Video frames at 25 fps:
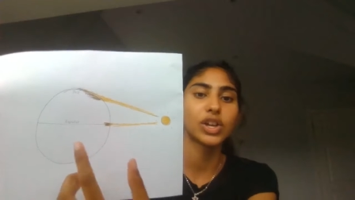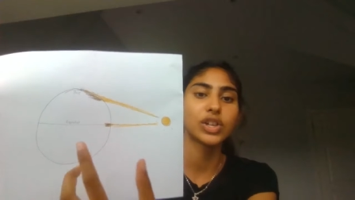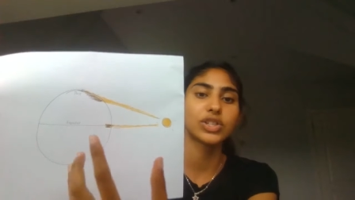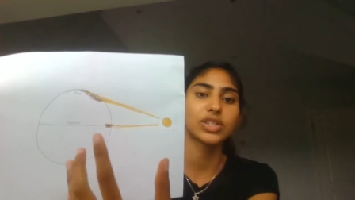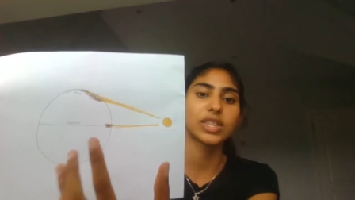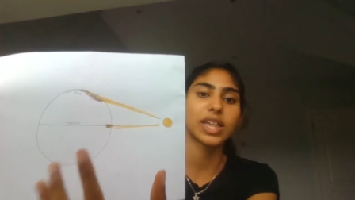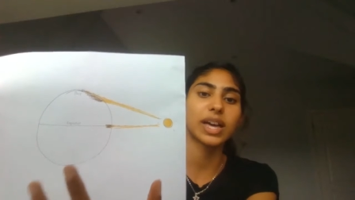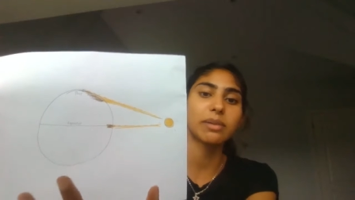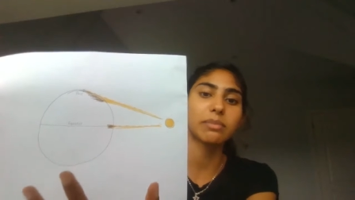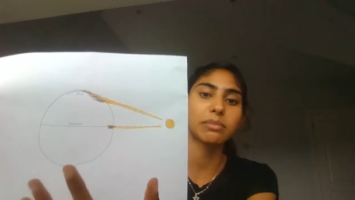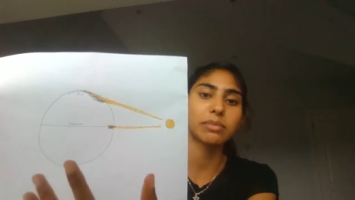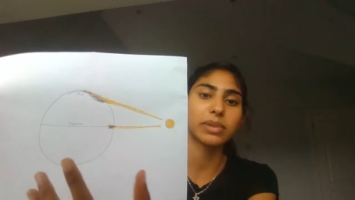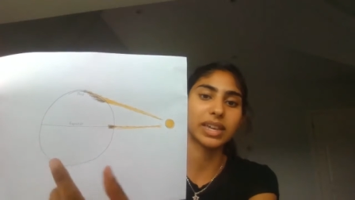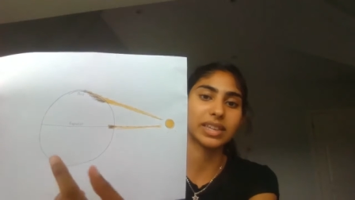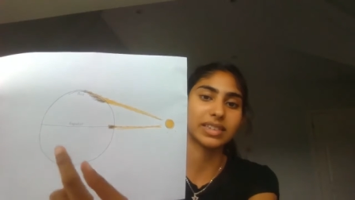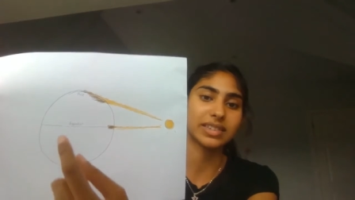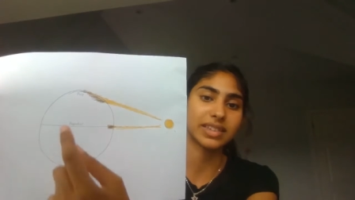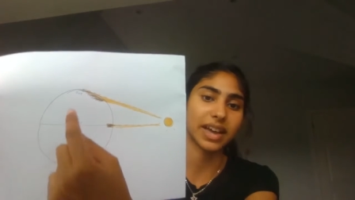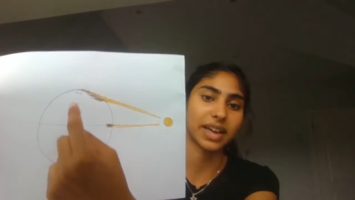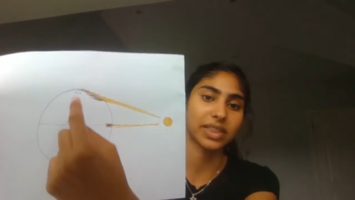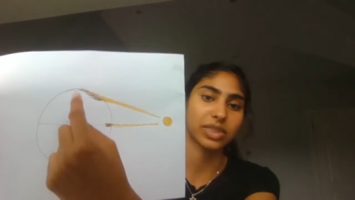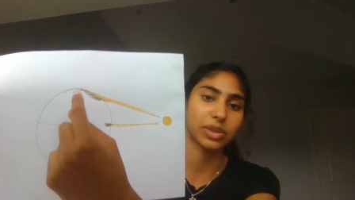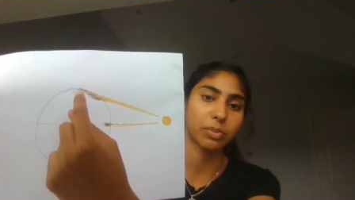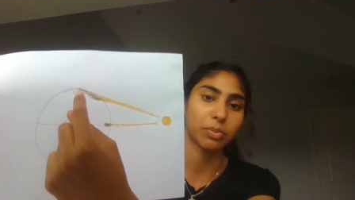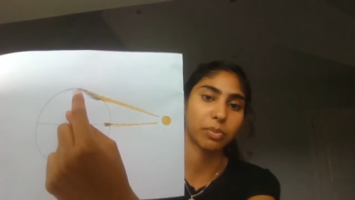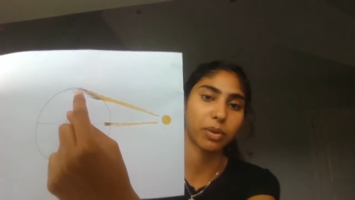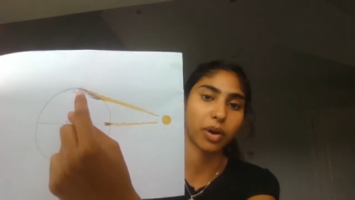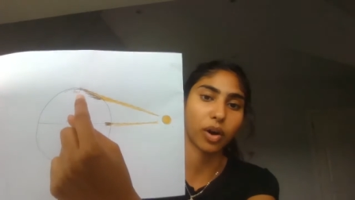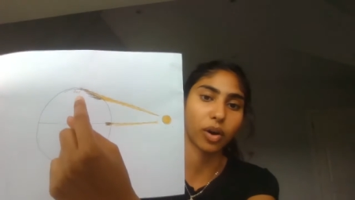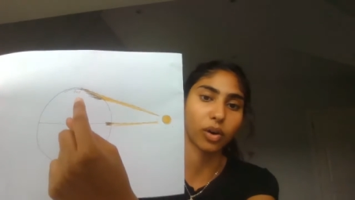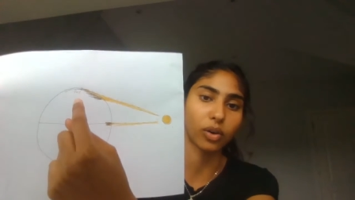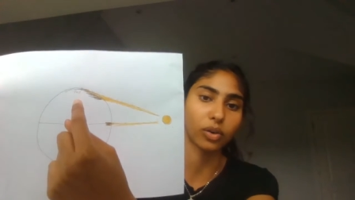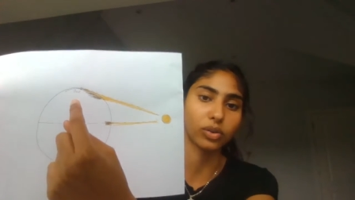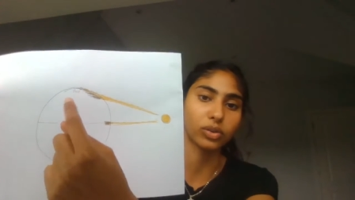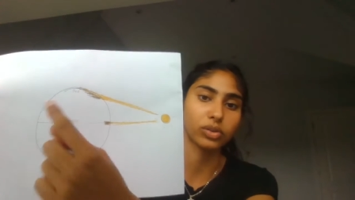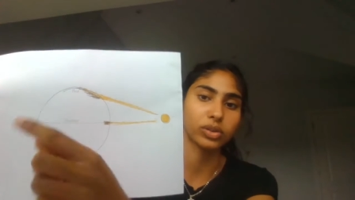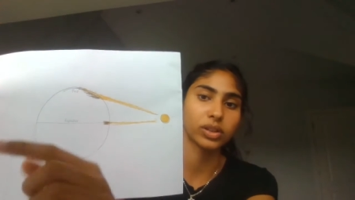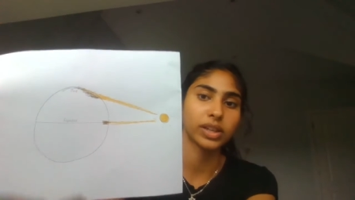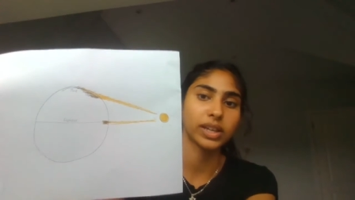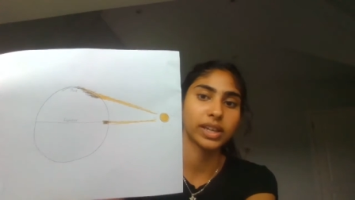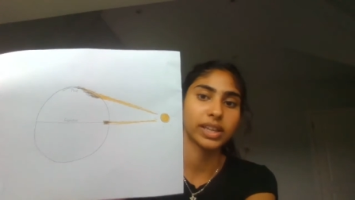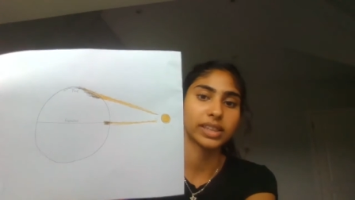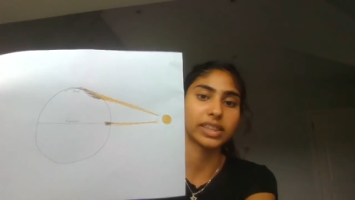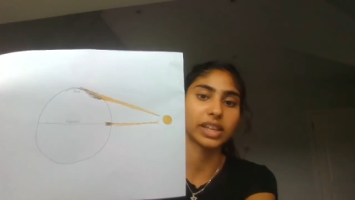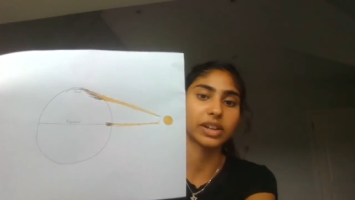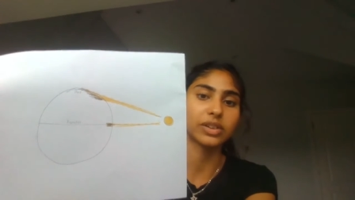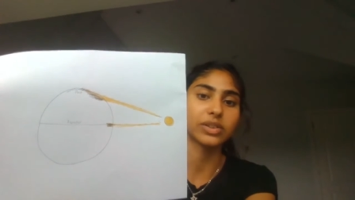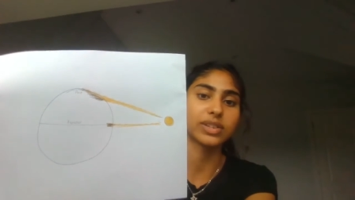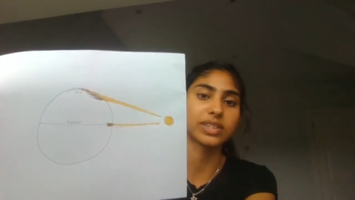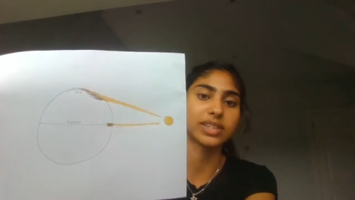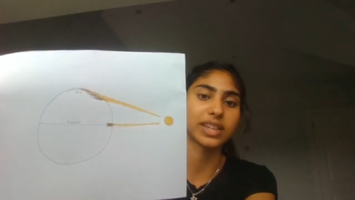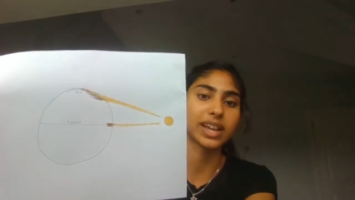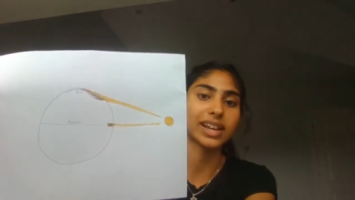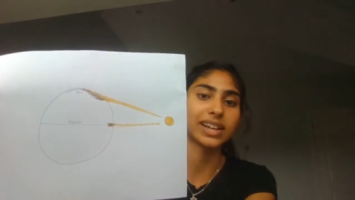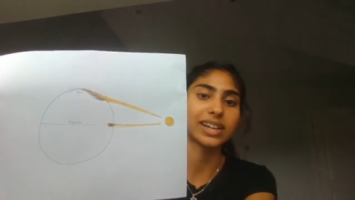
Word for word: So that means at the pole, there is